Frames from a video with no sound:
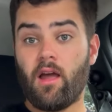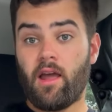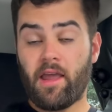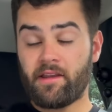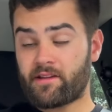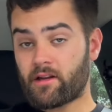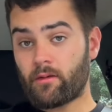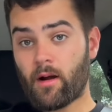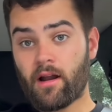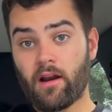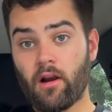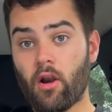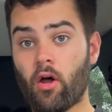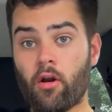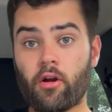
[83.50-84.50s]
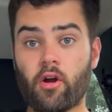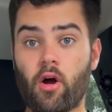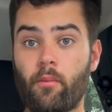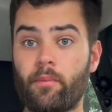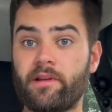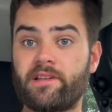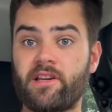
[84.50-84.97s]
He's going to add a lot of
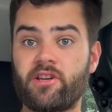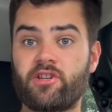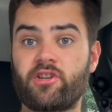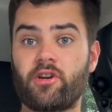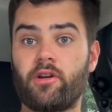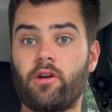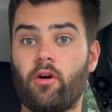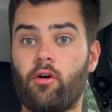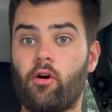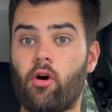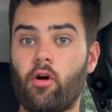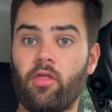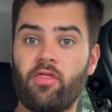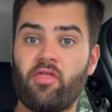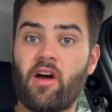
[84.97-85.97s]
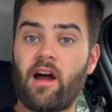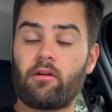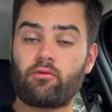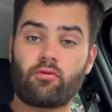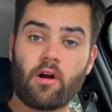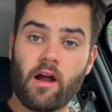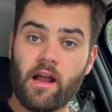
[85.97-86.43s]
competition on that
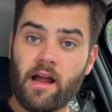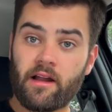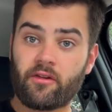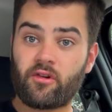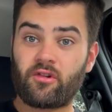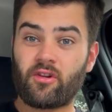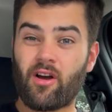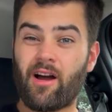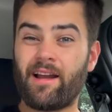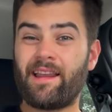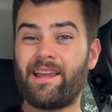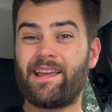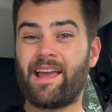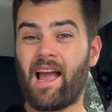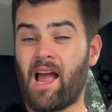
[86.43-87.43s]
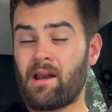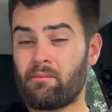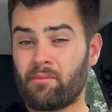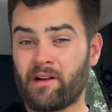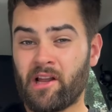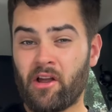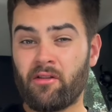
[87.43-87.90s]
right-hand side. He
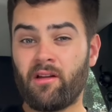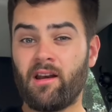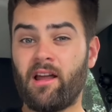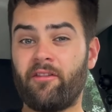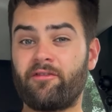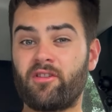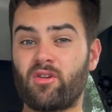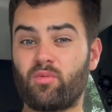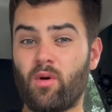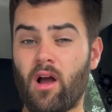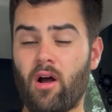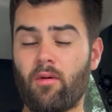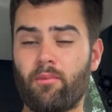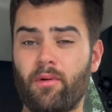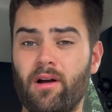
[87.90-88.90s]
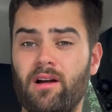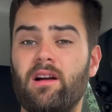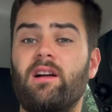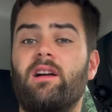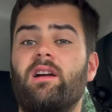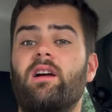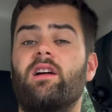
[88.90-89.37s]
can play on the left as well, but
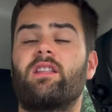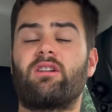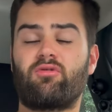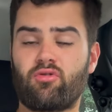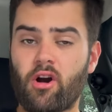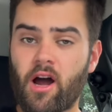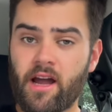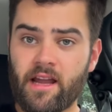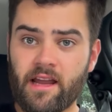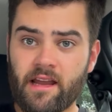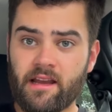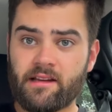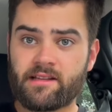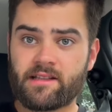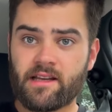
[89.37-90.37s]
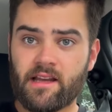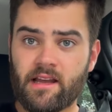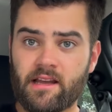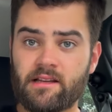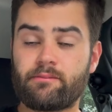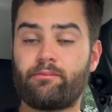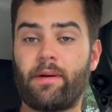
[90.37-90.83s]
the right is
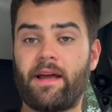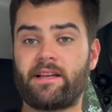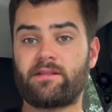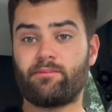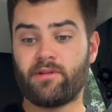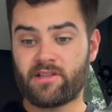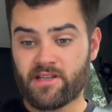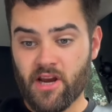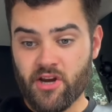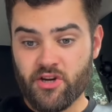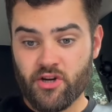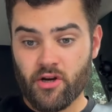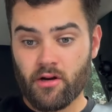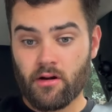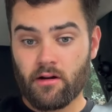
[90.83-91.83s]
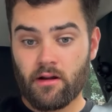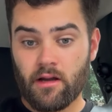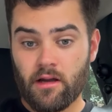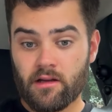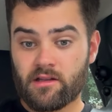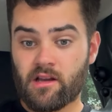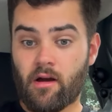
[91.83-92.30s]
his best position.
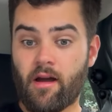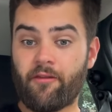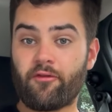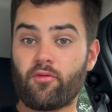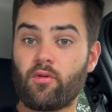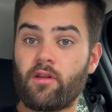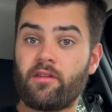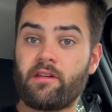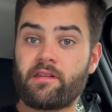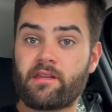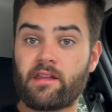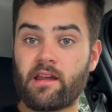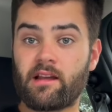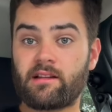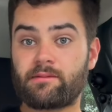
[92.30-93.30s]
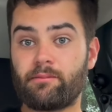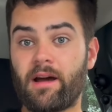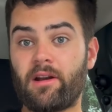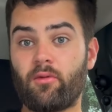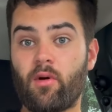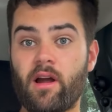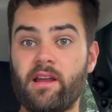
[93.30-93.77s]
So everyone that thinks
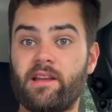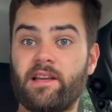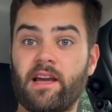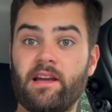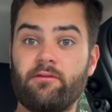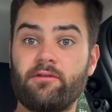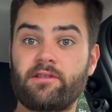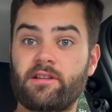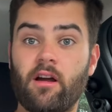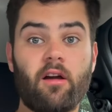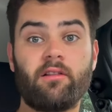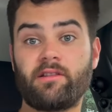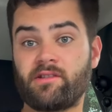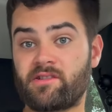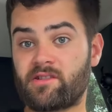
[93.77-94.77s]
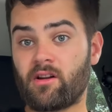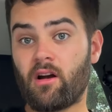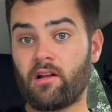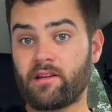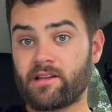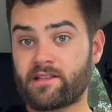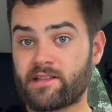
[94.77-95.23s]
Madueke was going to
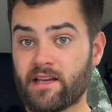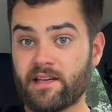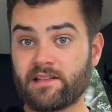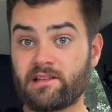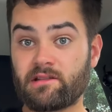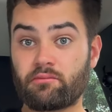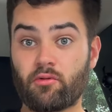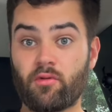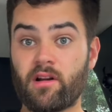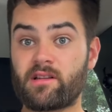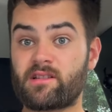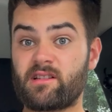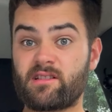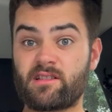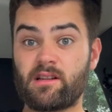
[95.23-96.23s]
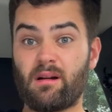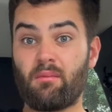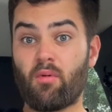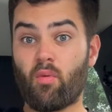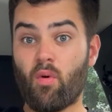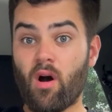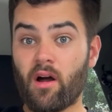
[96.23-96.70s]
start this season as Maresca's
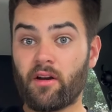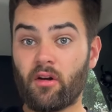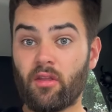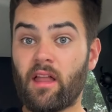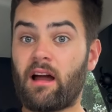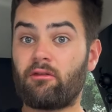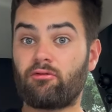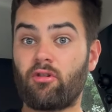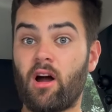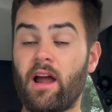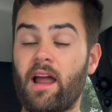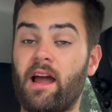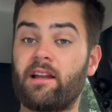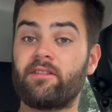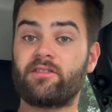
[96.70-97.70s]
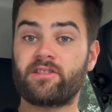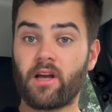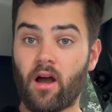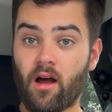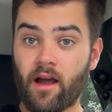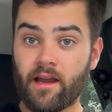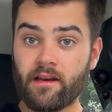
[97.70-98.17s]
number one on that right-hand
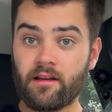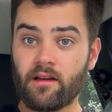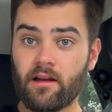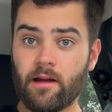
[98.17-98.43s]
side,